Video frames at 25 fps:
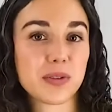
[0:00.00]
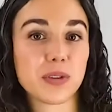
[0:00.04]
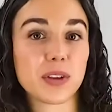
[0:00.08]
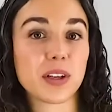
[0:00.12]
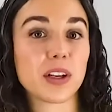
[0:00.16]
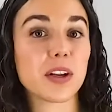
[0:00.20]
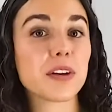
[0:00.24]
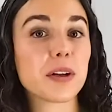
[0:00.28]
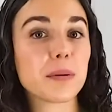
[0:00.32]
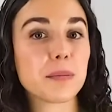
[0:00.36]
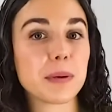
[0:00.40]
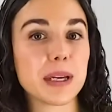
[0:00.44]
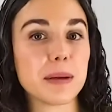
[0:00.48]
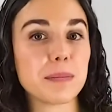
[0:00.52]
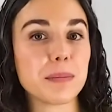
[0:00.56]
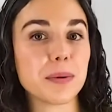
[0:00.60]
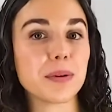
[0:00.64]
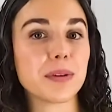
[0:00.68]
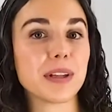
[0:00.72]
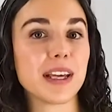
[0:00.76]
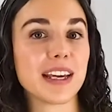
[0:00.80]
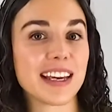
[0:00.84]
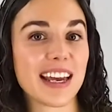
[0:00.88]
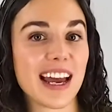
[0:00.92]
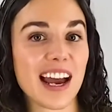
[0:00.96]
for a lot of
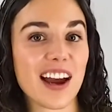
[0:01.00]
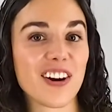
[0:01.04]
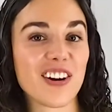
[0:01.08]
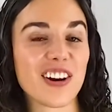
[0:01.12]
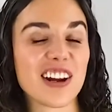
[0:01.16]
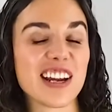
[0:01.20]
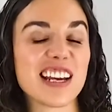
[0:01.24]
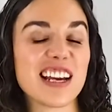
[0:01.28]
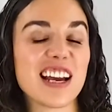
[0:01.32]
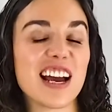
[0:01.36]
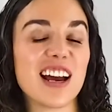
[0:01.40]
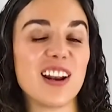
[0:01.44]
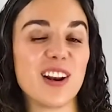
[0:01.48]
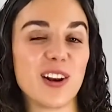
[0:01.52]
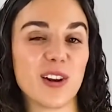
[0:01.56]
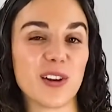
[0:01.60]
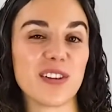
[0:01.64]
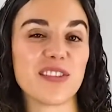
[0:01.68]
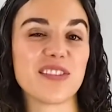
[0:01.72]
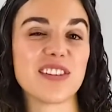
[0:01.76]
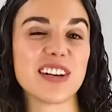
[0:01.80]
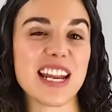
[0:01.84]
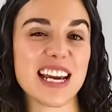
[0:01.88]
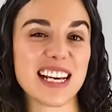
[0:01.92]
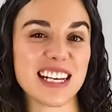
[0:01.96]
people, they carry a lot
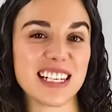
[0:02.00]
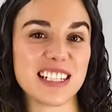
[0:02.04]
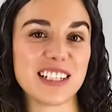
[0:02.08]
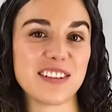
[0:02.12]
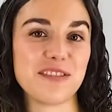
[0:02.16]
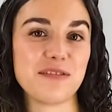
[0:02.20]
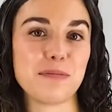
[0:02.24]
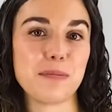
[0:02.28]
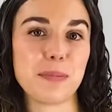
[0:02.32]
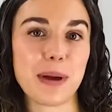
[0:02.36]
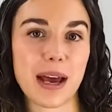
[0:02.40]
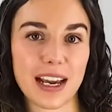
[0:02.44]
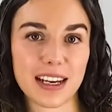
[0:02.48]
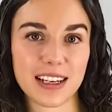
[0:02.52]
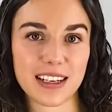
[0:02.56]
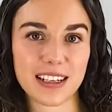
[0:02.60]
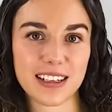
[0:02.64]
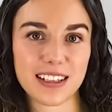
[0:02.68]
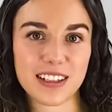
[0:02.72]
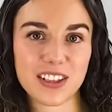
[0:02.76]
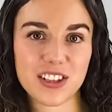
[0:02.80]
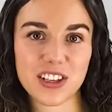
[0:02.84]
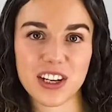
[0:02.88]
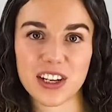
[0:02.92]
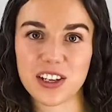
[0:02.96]
of negative
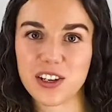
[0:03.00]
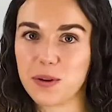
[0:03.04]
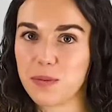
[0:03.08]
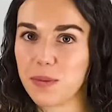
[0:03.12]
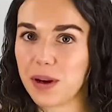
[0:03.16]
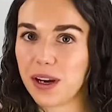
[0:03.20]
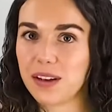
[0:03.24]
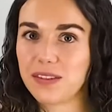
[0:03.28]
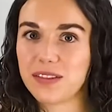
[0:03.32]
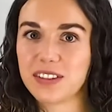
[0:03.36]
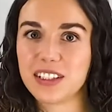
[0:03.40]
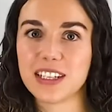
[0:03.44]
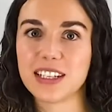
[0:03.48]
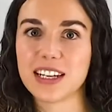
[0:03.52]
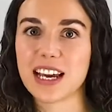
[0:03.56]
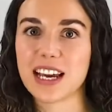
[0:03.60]
baggage, and you might have seen